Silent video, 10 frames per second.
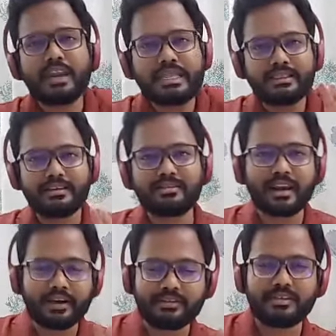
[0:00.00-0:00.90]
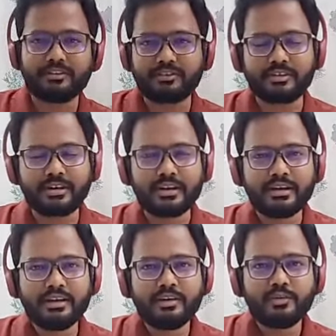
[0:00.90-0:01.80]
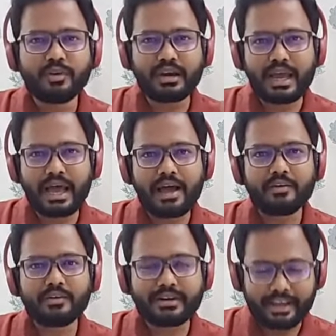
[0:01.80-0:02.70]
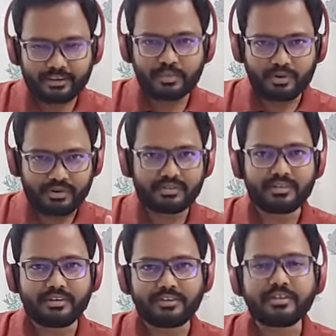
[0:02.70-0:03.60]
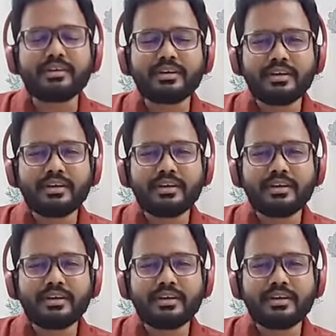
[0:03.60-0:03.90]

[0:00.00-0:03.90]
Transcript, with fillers: And this live session will have textbook discussion